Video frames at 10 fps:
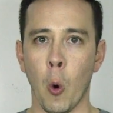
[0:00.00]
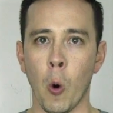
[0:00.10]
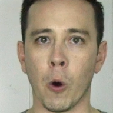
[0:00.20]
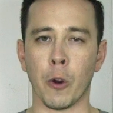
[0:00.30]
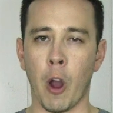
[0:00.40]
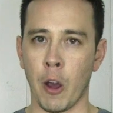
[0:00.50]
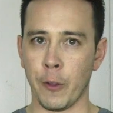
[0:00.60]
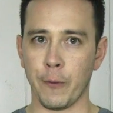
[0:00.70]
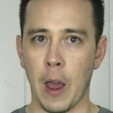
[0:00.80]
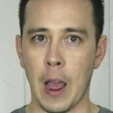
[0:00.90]
or
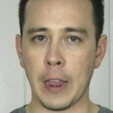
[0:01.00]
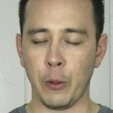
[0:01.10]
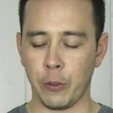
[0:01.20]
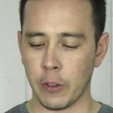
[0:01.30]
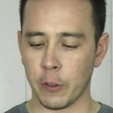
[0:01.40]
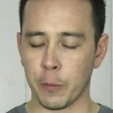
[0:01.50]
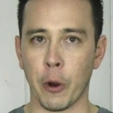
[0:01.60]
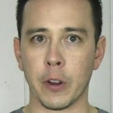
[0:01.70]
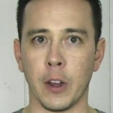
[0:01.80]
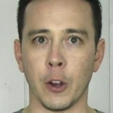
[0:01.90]
on the fly using the
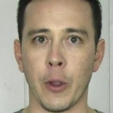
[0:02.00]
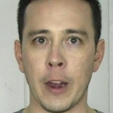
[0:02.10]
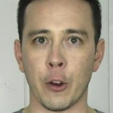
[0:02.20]
Spark Color